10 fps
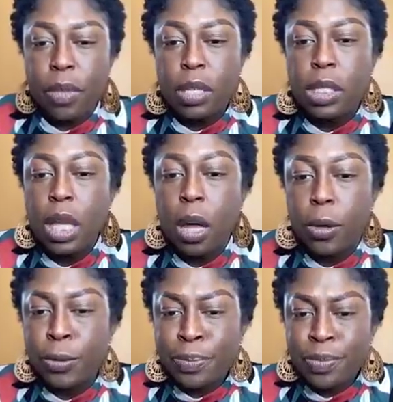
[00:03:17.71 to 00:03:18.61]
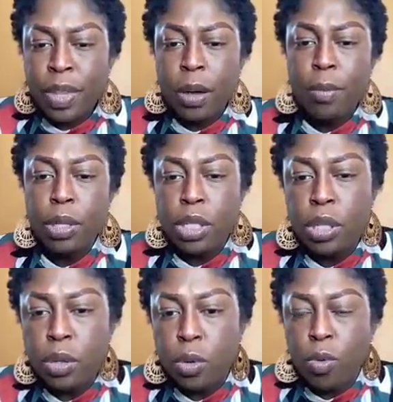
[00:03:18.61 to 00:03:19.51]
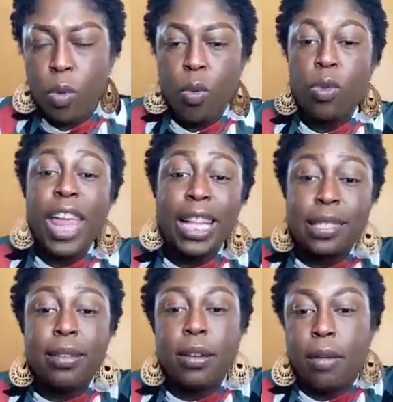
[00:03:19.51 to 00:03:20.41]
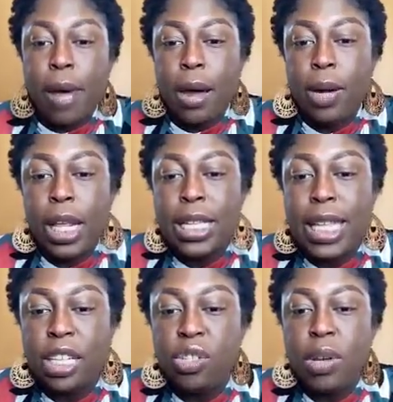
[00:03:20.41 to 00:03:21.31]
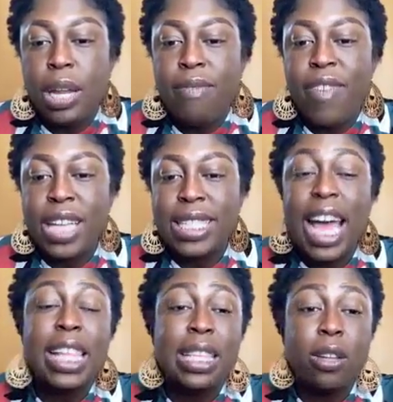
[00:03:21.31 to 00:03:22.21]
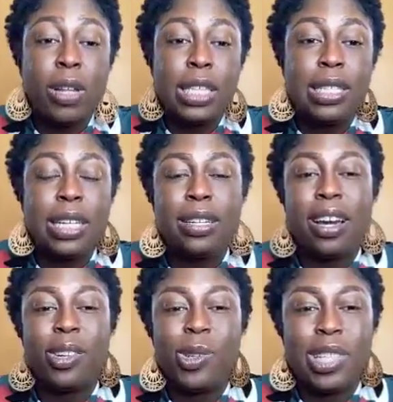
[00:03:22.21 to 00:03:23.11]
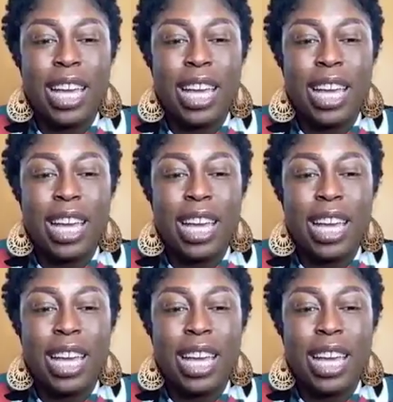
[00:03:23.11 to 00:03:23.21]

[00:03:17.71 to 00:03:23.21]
So, number two that's good about it is that you can invest as little as $10.